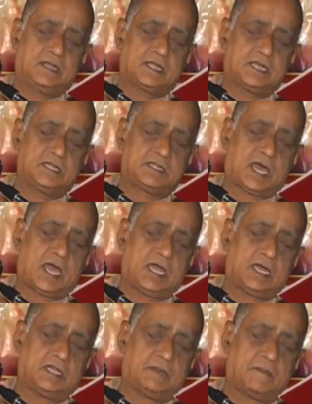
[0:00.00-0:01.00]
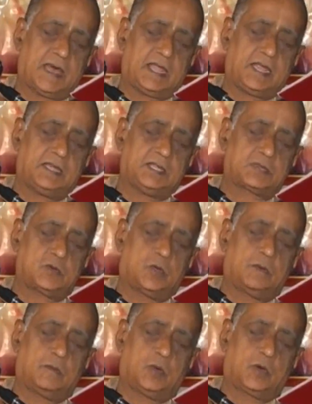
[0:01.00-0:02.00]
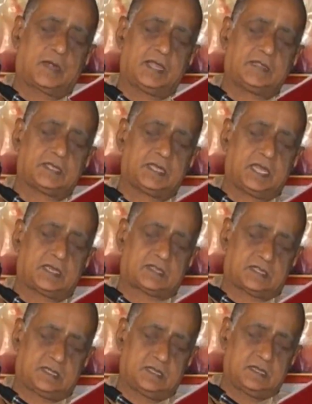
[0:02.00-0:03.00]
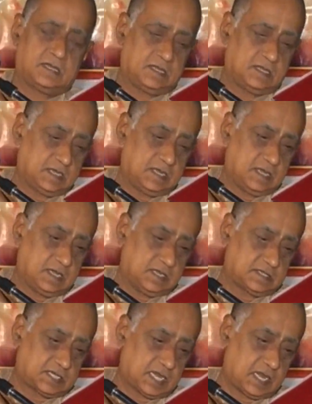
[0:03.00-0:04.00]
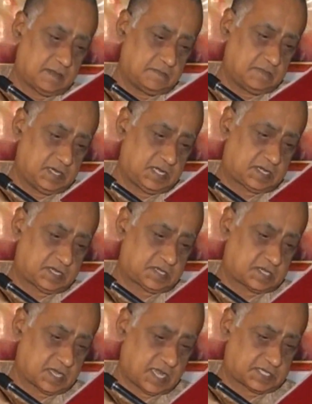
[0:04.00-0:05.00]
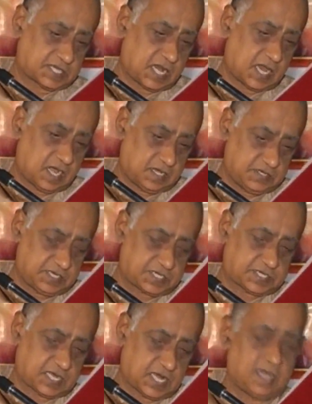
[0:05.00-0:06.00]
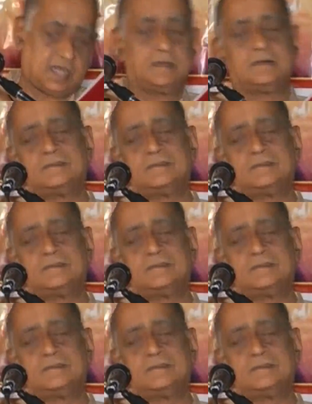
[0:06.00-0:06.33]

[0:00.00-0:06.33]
the desire, the mind is no more raising its chala, it is achala, nischala.